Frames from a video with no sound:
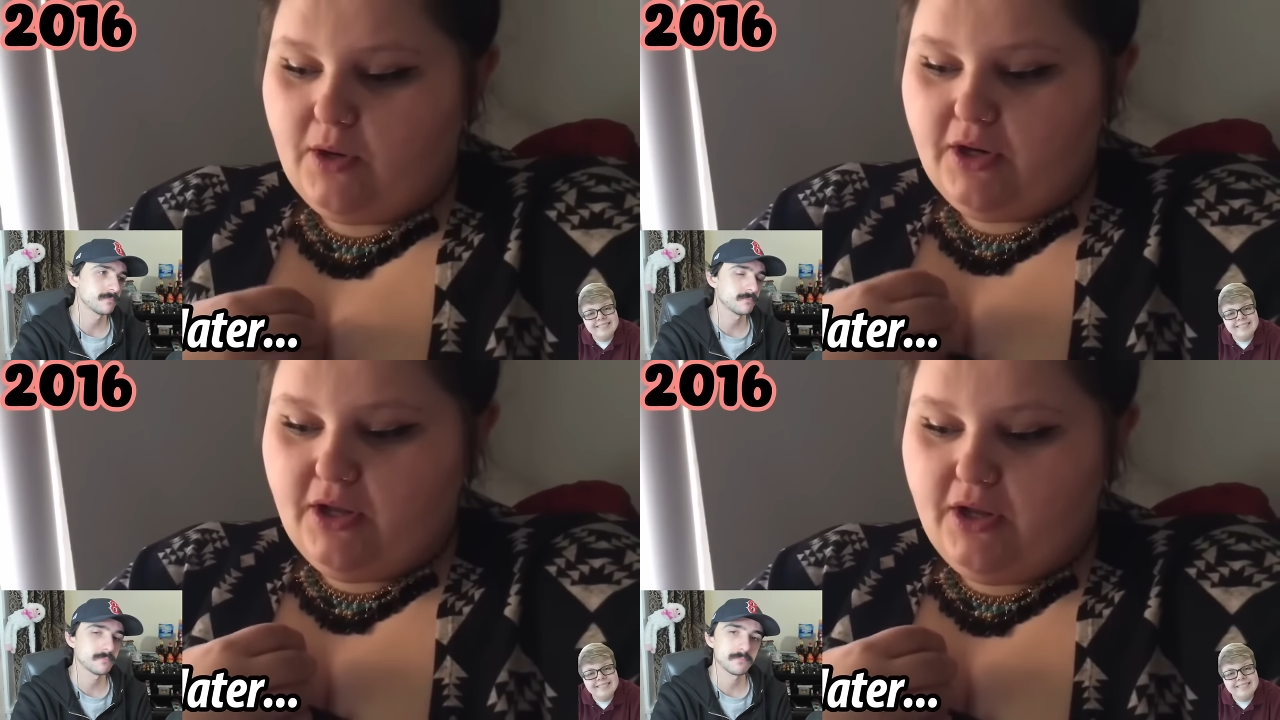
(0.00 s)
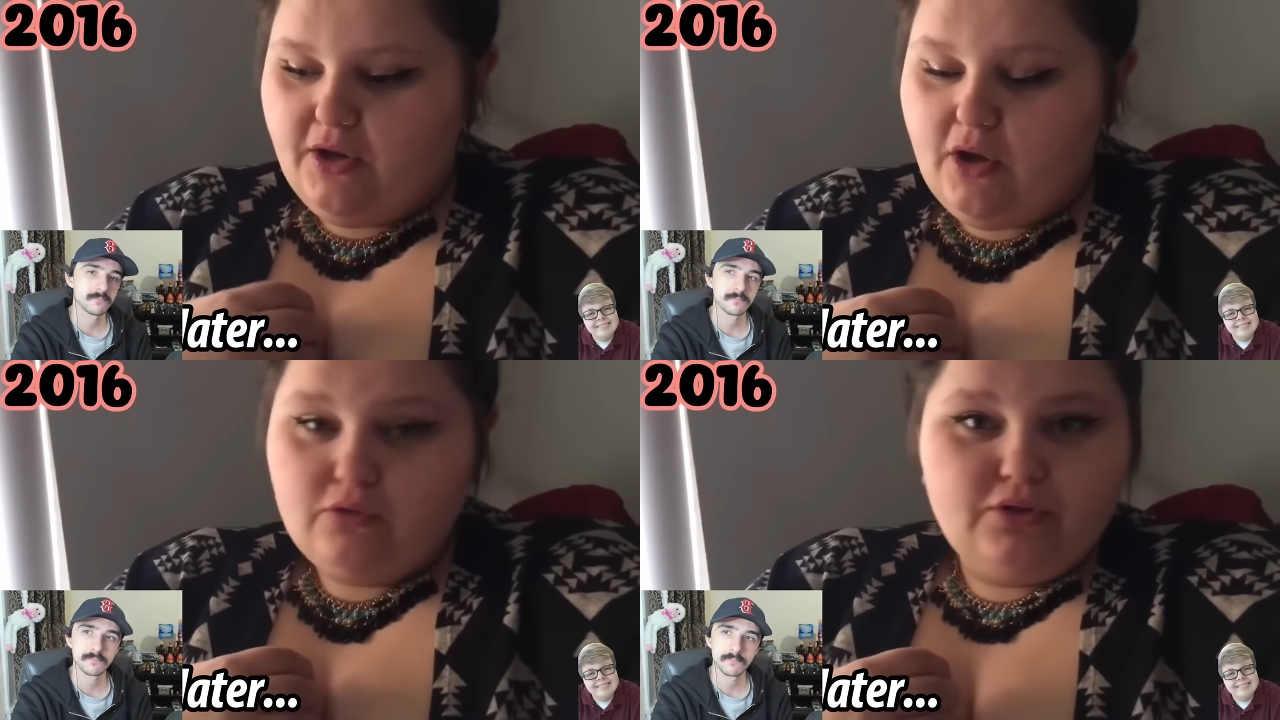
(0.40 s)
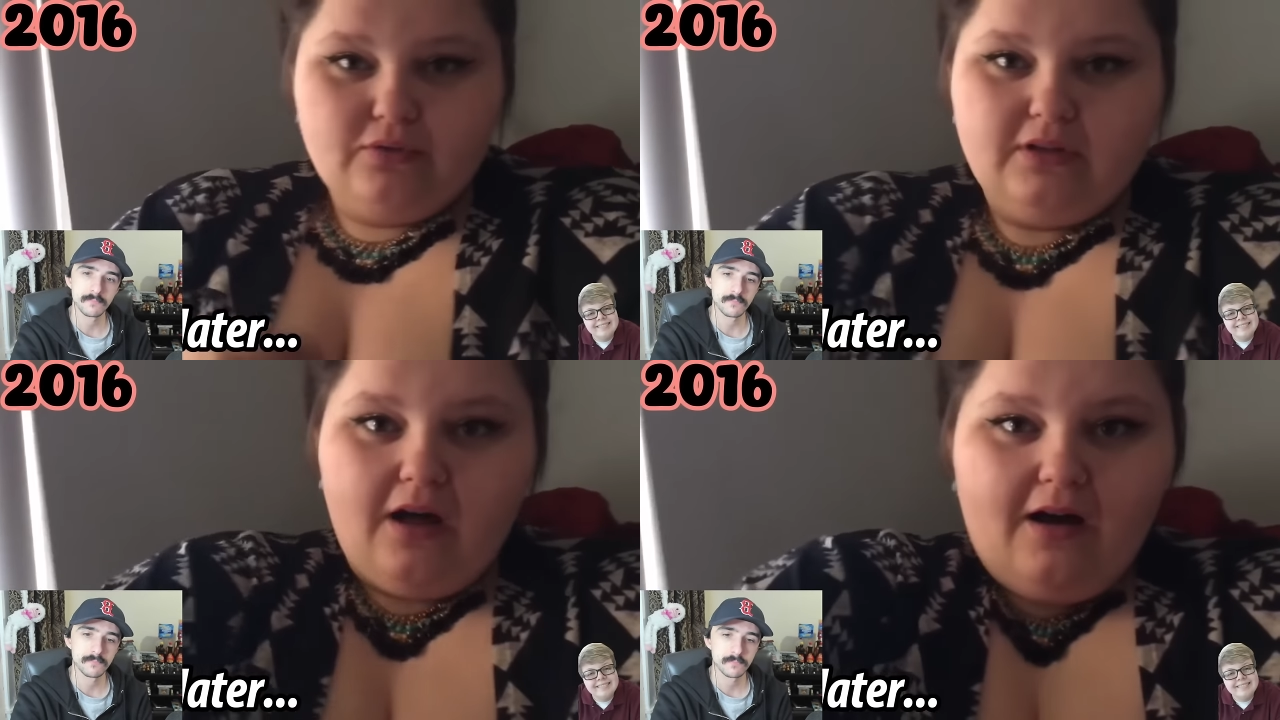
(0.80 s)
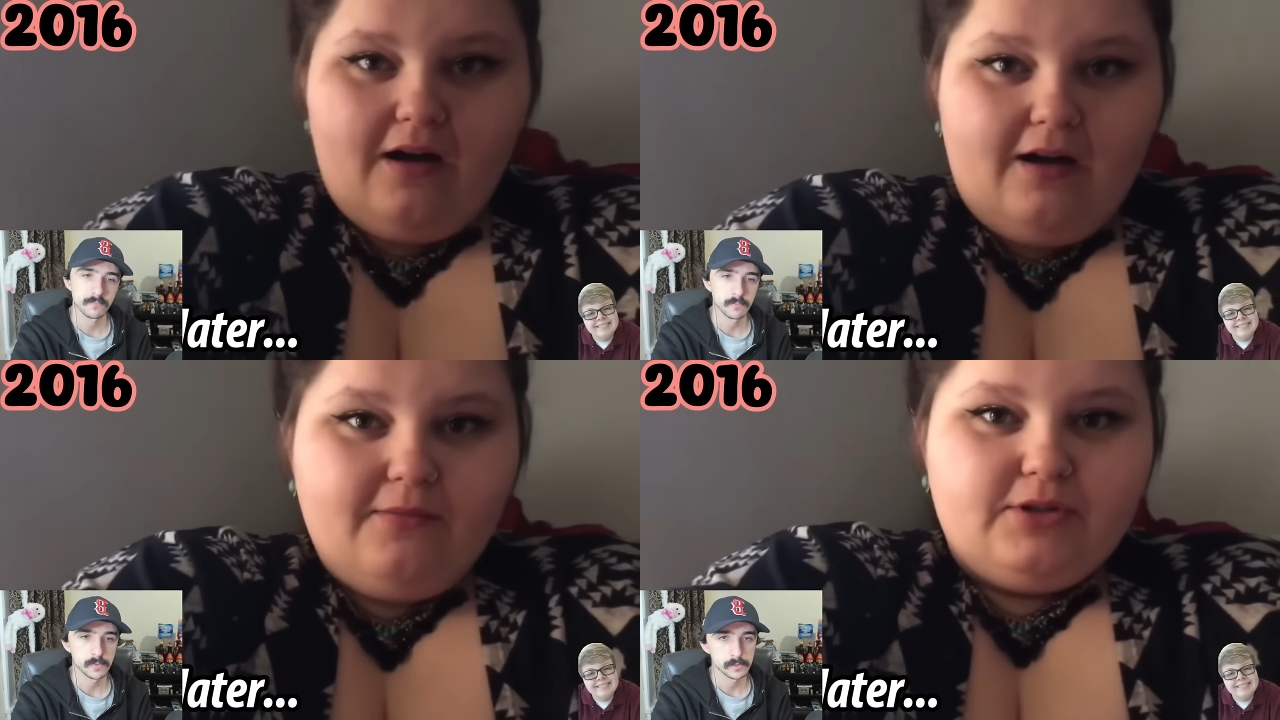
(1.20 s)
Speaker 1: we're gonna go to
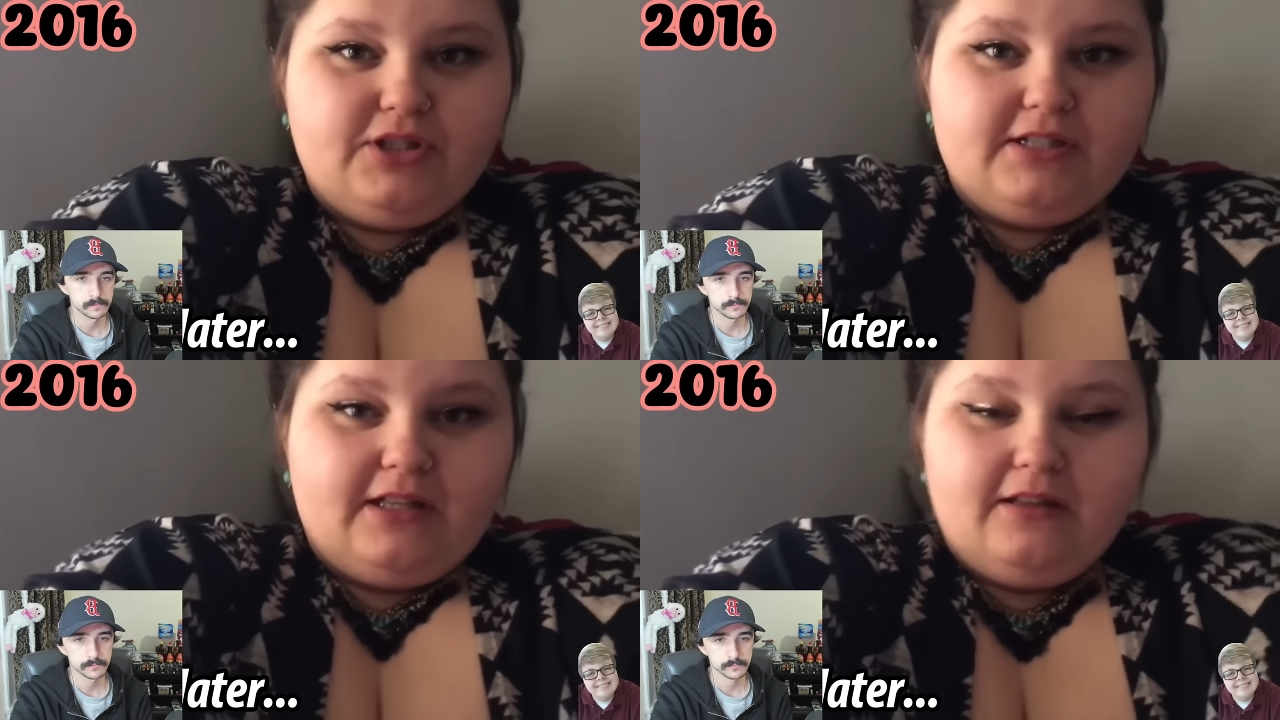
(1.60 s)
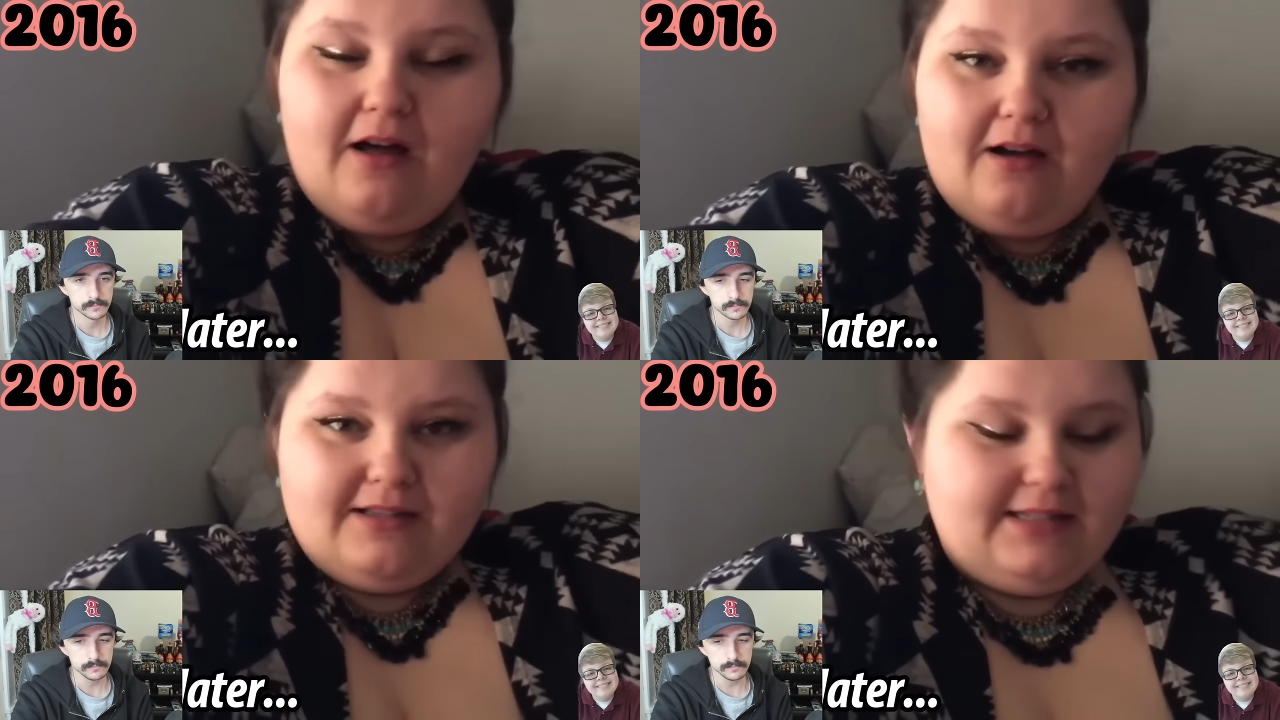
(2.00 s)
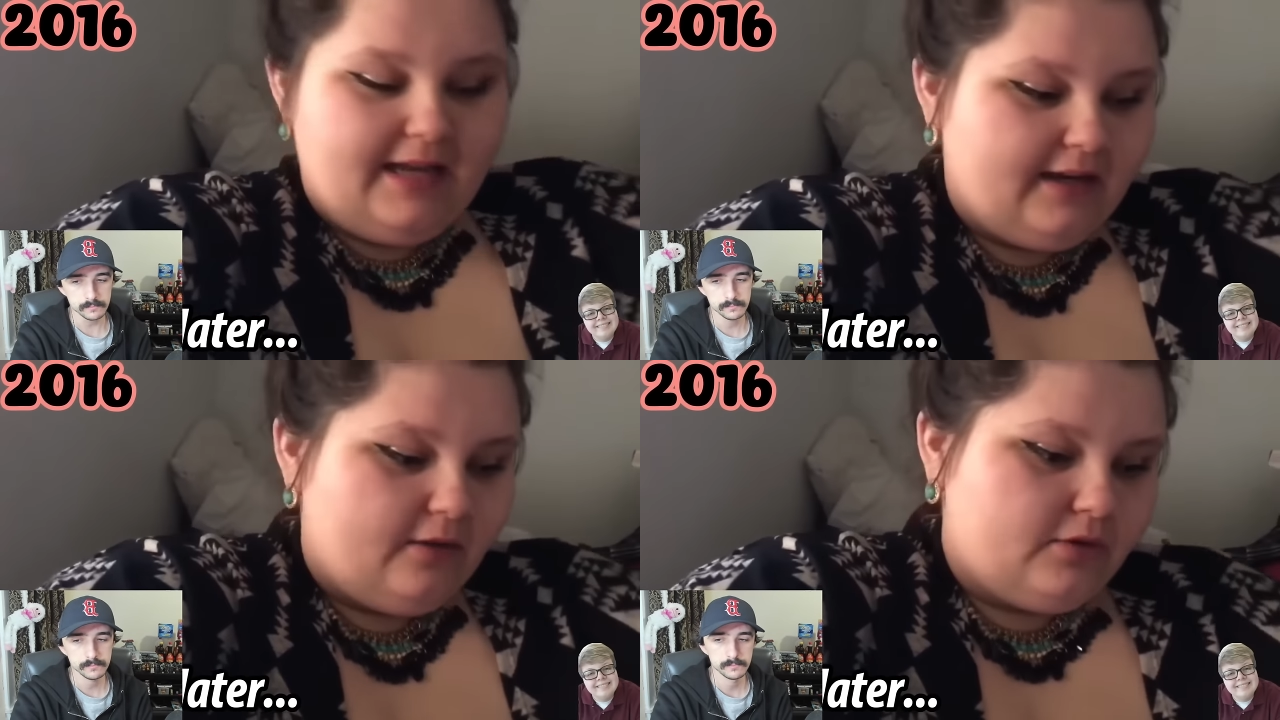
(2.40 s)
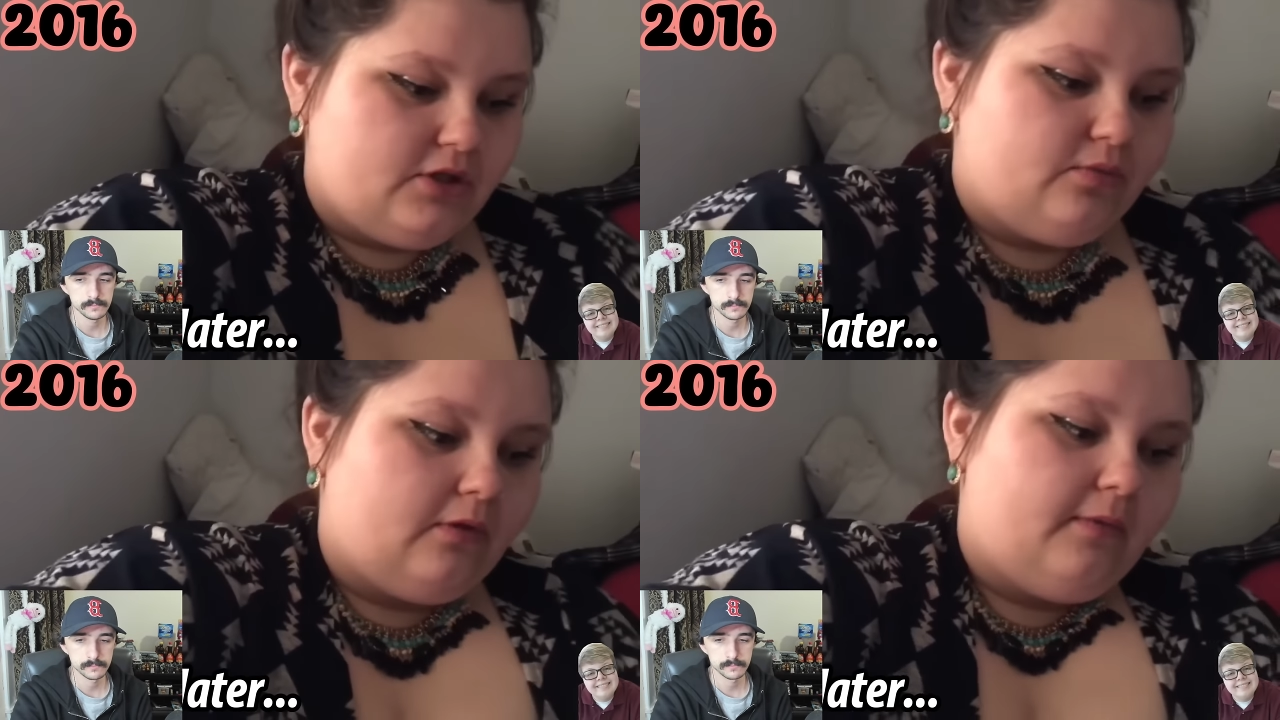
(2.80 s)
Laja, which is La Hacienda,
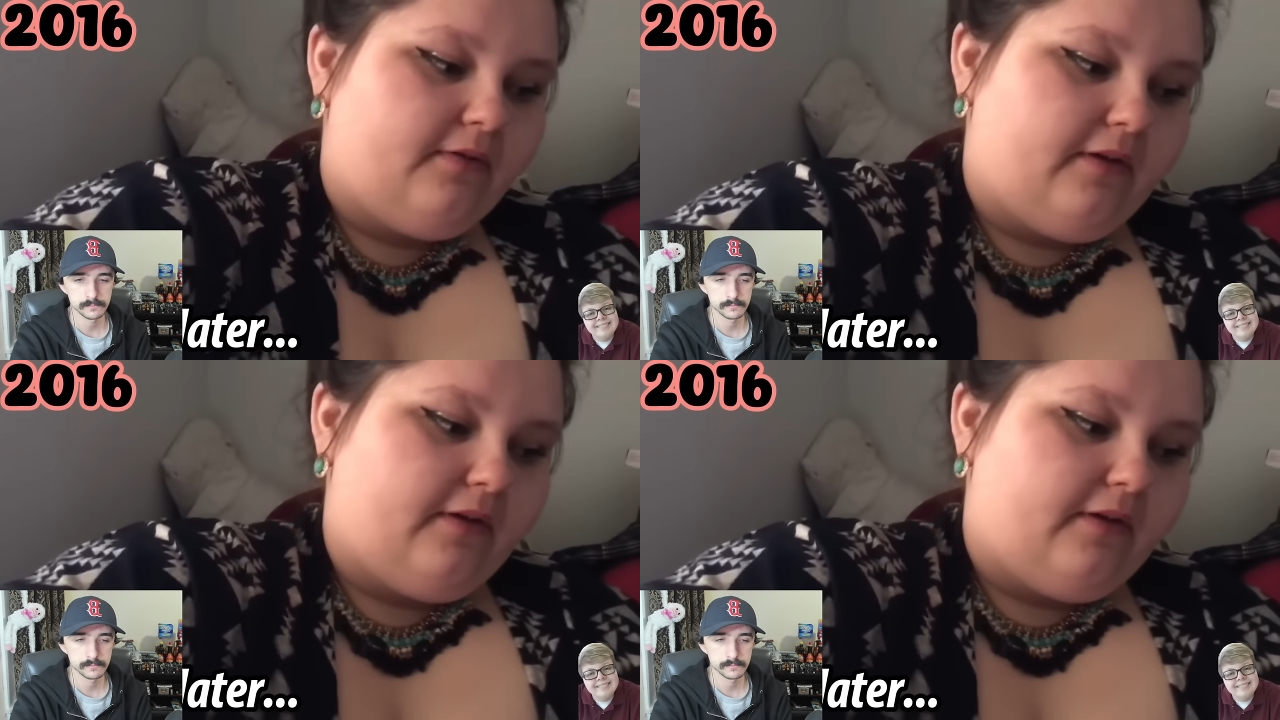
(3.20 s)
which is one of my